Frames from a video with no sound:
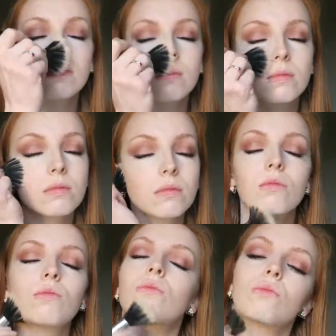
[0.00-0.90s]
The color
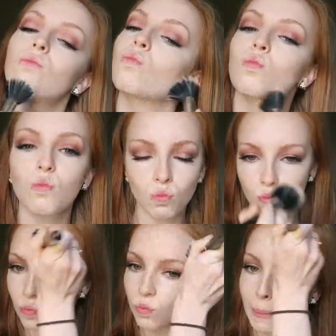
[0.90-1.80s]
is Diffuse
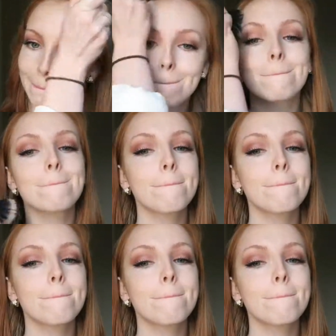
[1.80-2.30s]
Light.